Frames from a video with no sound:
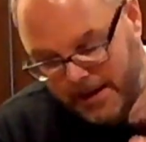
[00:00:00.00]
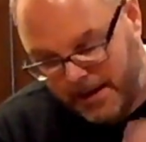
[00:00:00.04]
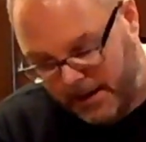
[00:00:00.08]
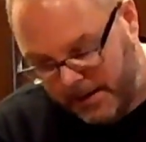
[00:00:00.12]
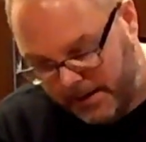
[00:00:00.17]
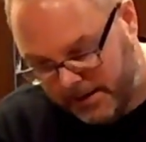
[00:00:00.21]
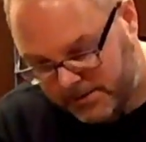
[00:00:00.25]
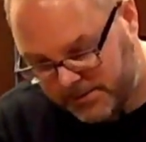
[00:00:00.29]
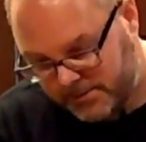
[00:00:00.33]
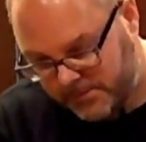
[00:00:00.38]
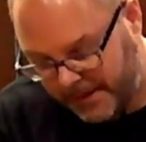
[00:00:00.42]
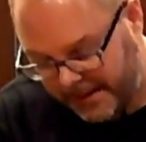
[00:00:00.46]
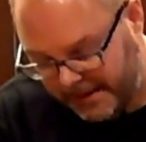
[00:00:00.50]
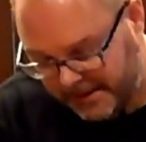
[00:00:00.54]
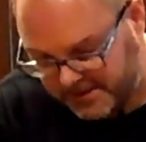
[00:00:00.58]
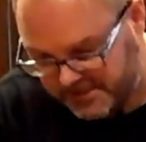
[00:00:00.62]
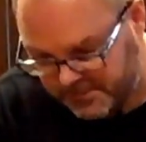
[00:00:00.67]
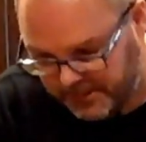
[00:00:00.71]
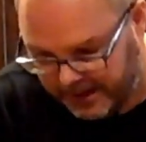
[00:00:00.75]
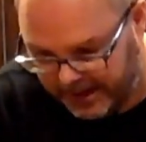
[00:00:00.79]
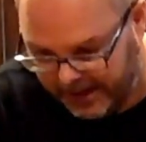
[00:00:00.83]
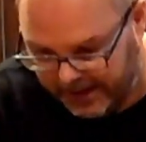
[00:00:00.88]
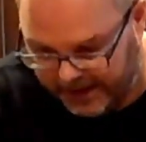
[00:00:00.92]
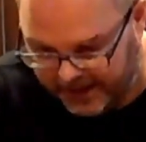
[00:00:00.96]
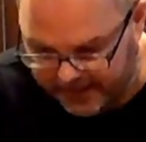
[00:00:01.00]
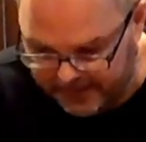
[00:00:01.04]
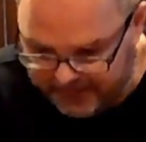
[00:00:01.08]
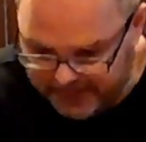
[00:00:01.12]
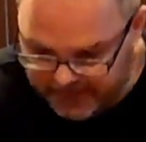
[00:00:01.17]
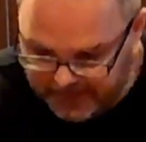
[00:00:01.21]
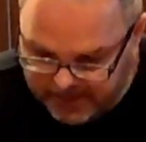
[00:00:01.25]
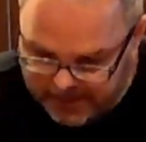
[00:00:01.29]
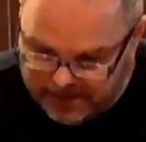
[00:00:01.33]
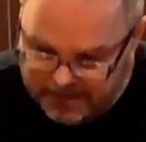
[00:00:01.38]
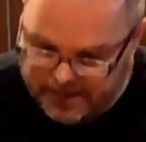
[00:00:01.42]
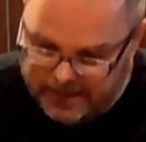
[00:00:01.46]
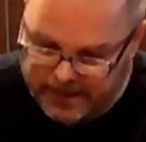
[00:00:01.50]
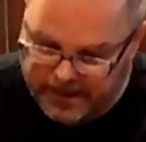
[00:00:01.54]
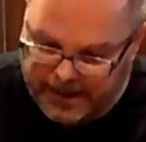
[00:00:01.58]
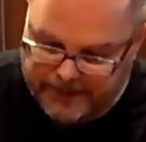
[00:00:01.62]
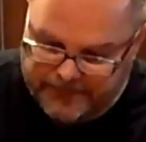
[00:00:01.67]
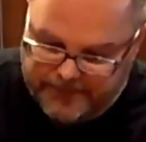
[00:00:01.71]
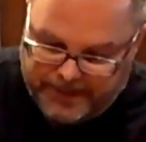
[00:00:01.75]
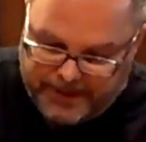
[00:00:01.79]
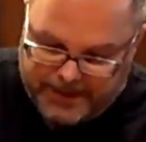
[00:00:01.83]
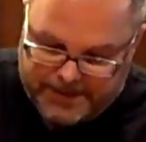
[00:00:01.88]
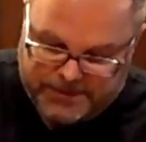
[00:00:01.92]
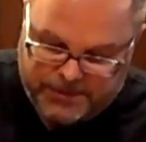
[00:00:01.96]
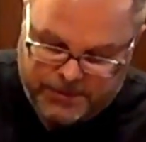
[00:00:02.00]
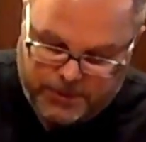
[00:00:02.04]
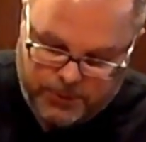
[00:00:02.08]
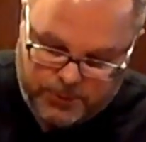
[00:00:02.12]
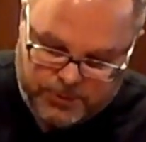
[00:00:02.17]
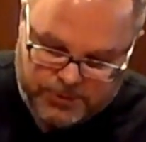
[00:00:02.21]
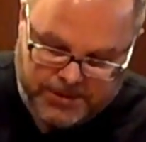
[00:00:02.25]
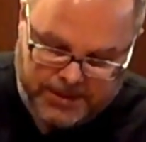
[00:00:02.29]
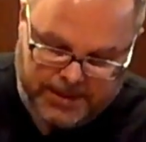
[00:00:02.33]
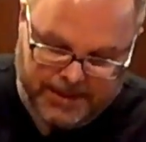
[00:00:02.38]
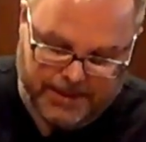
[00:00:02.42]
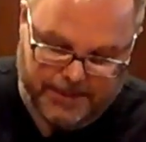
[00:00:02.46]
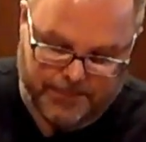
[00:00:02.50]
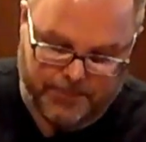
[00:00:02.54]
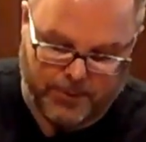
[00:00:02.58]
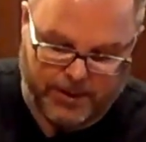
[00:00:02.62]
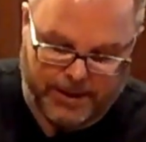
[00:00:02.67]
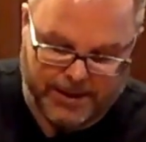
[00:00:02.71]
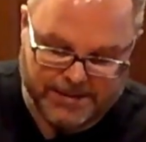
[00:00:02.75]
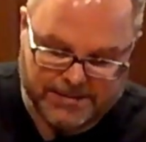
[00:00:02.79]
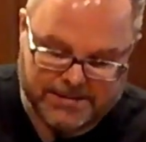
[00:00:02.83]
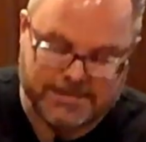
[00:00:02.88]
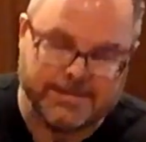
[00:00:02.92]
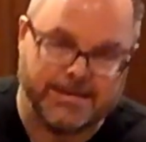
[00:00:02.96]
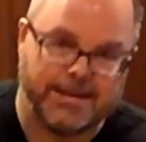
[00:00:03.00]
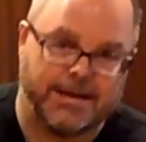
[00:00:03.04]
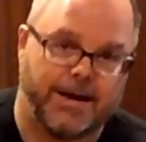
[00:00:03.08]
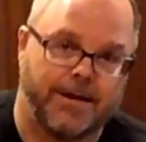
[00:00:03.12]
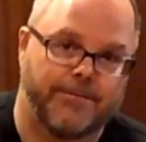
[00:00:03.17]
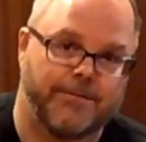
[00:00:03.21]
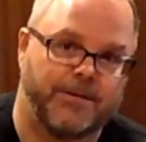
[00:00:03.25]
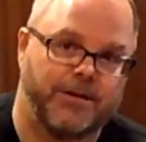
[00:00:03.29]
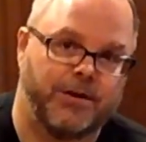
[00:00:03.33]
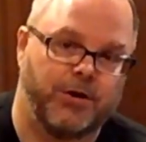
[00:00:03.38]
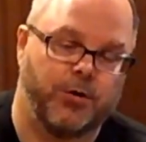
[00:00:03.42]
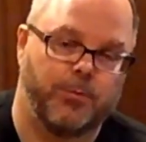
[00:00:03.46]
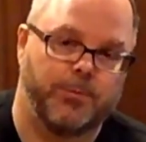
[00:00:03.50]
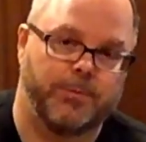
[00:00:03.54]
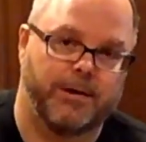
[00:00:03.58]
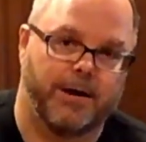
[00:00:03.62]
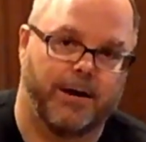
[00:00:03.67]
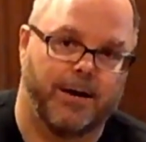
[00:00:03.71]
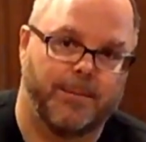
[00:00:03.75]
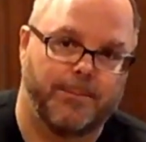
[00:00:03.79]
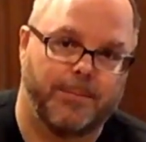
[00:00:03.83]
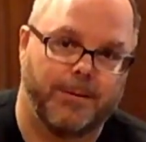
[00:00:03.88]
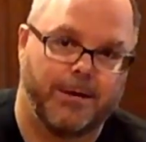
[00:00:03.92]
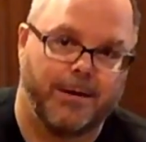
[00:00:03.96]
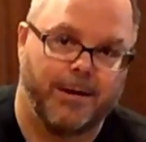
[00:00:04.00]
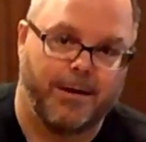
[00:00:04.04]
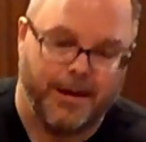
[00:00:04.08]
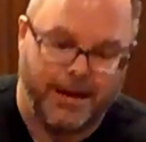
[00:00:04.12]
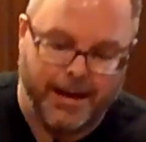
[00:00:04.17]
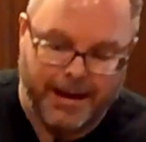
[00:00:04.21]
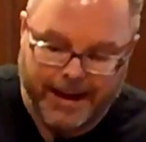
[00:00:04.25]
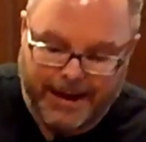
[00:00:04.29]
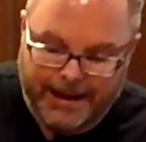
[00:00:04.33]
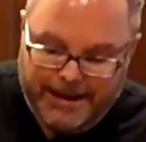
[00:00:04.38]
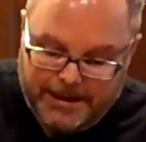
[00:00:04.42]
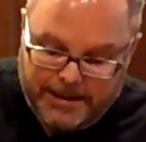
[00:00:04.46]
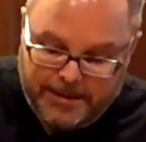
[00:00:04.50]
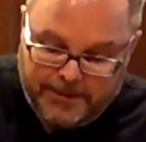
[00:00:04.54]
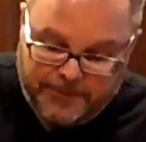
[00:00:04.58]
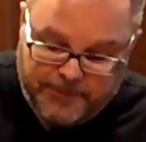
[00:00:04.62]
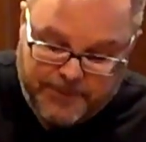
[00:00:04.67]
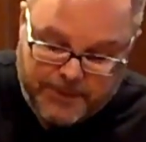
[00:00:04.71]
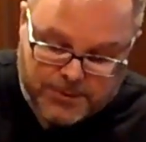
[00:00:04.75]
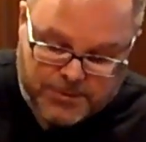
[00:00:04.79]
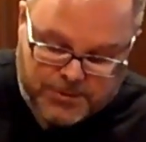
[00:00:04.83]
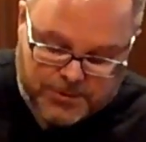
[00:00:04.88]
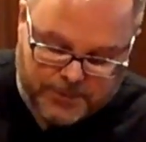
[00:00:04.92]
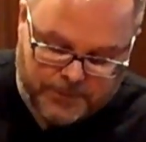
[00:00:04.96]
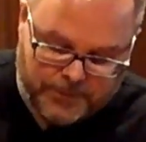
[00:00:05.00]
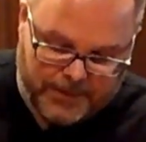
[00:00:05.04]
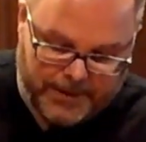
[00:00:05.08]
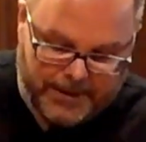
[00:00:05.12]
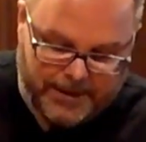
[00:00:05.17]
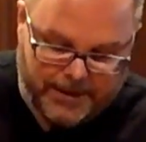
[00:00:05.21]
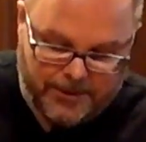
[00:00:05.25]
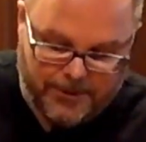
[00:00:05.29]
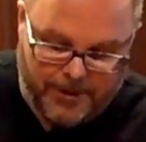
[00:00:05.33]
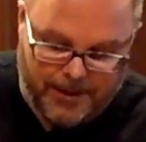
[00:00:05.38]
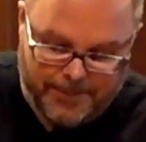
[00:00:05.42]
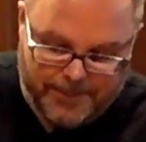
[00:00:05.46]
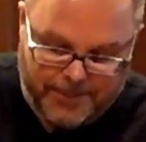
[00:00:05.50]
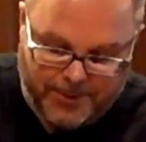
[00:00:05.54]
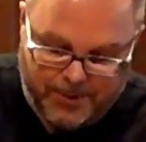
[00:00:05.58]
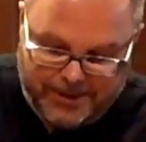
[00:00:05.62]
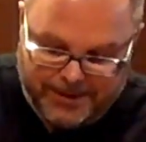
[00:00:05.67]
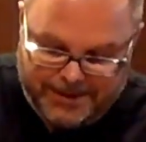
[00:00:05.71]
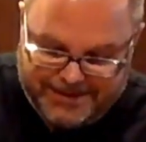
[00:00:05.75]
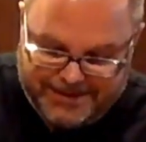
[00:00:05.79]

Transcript: Here's what else we have. I've got 2 chicken breasts that I've cubed up, and in a future video I'm going to